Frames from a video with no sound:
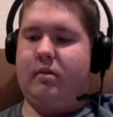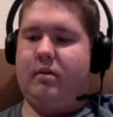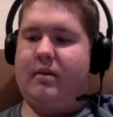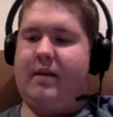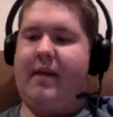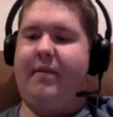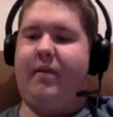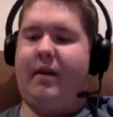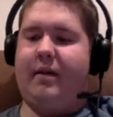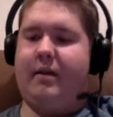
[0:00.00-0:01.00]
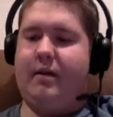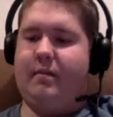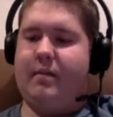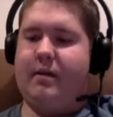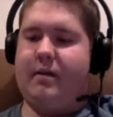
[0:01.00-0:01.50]
Save the
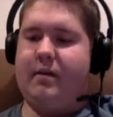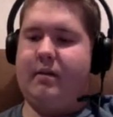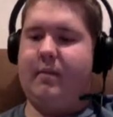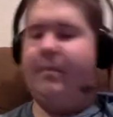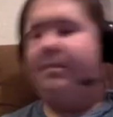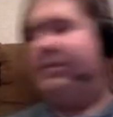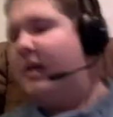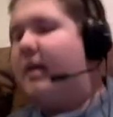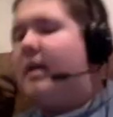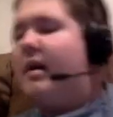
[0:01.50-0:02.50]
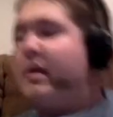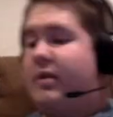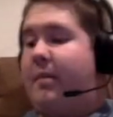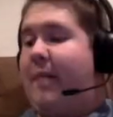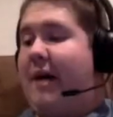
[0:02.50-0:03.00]
victims.
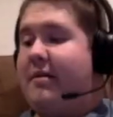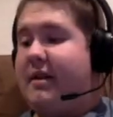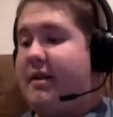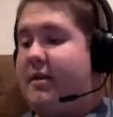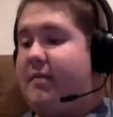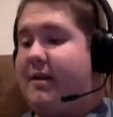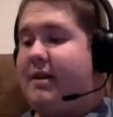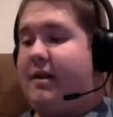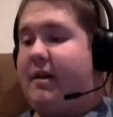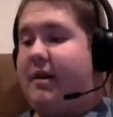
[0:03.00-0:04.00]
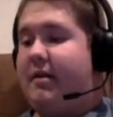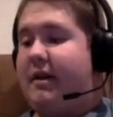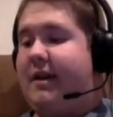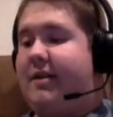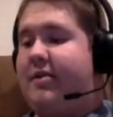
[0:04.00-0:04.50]
The mountainous region near
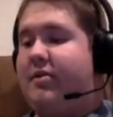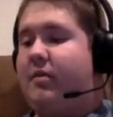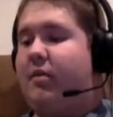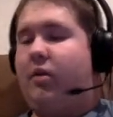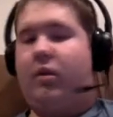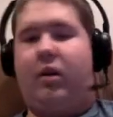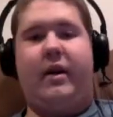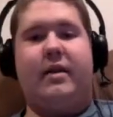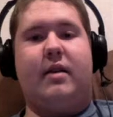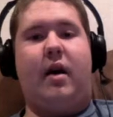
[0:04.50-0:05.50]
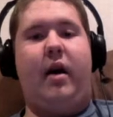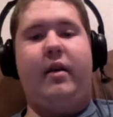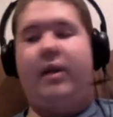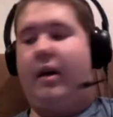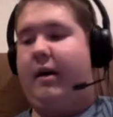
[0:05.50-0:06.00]
the eastern border is
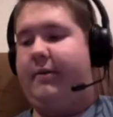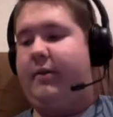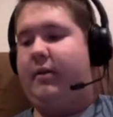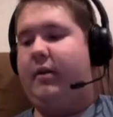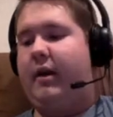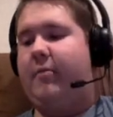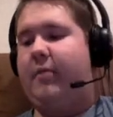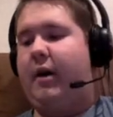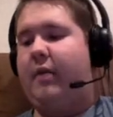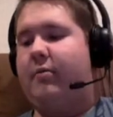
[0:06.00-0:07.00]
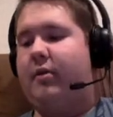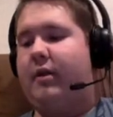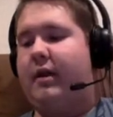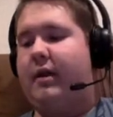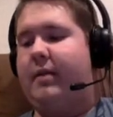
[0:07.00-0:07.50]
unlawful and
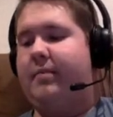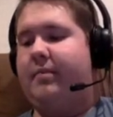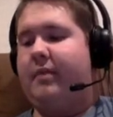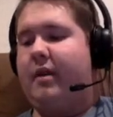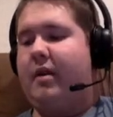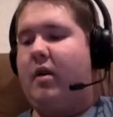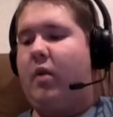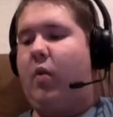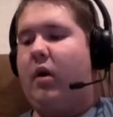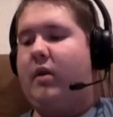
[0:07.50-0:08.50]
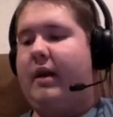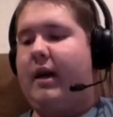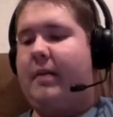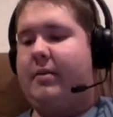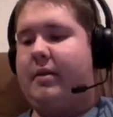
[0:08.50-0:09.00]
unruly. What are the
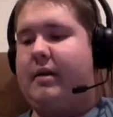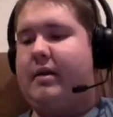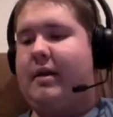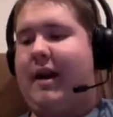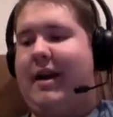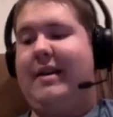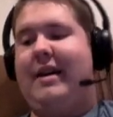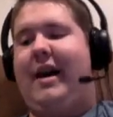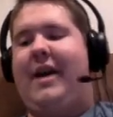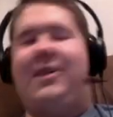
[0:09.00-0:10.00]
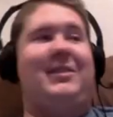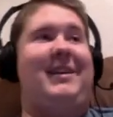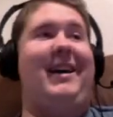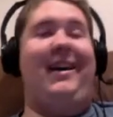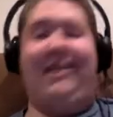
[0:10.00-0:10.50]
options? I I don't
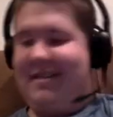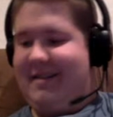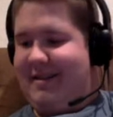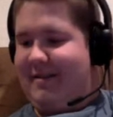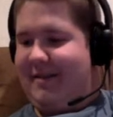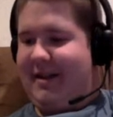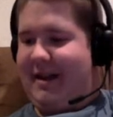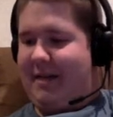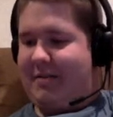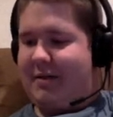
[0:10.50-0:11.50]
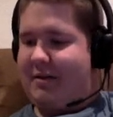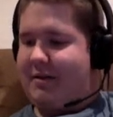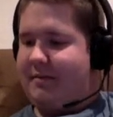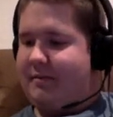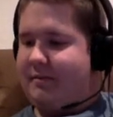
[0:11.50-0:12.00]
care. What are the options?
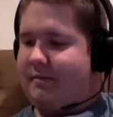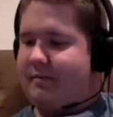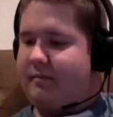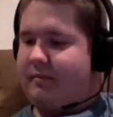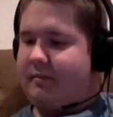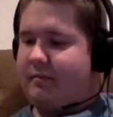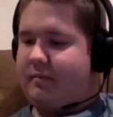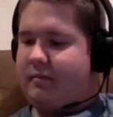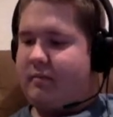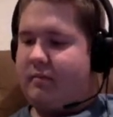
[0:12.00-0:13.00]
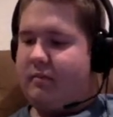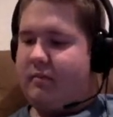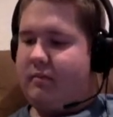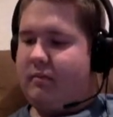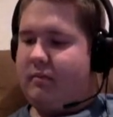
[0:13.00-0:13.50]
Kunta
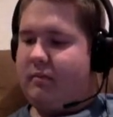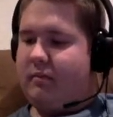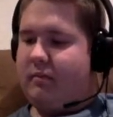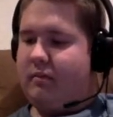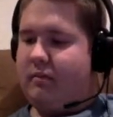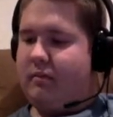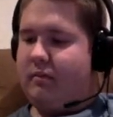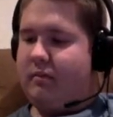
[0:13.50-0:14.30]
Mariandi.